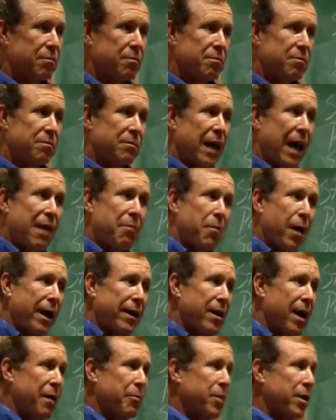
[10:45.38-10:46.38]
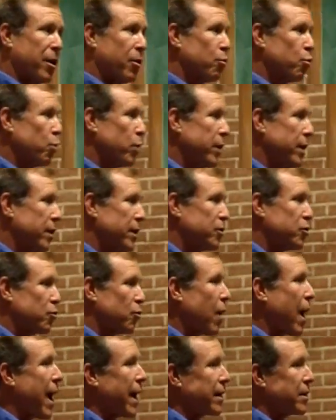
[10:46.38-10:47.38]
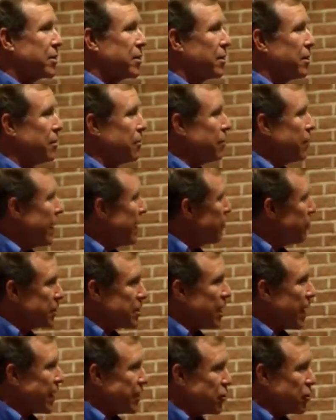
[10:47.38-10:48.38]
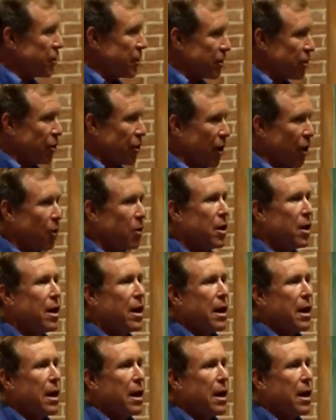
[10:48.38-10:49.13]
That might not be a real attractive invitation, you know.